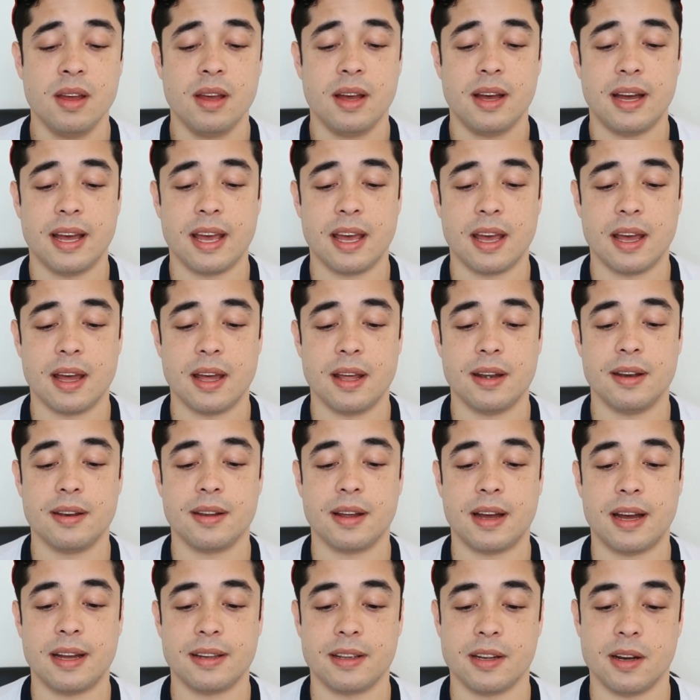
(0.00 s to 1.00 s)
And
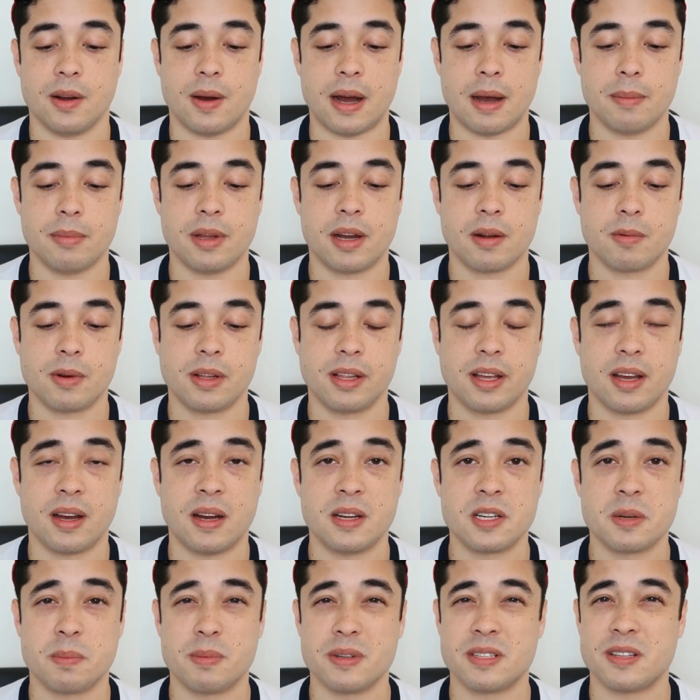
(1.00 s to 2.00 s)
I'm not really
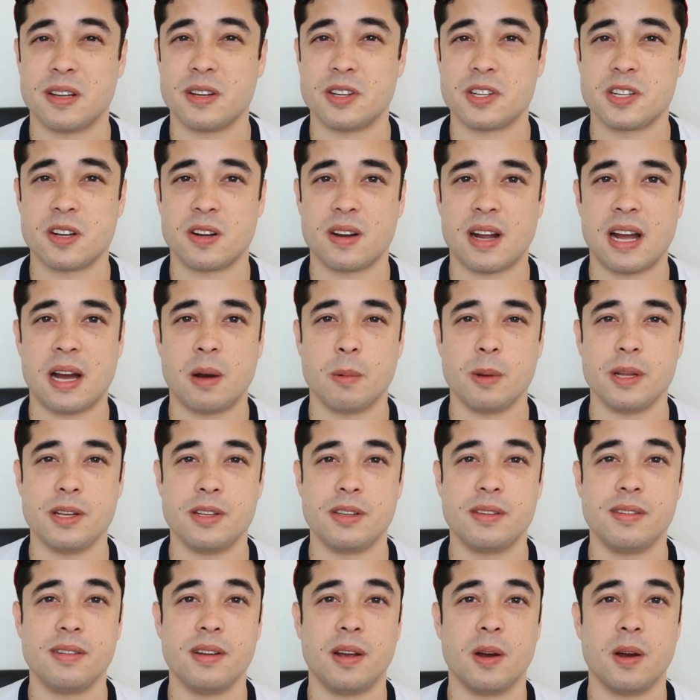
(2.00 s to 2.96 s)
100% sure how we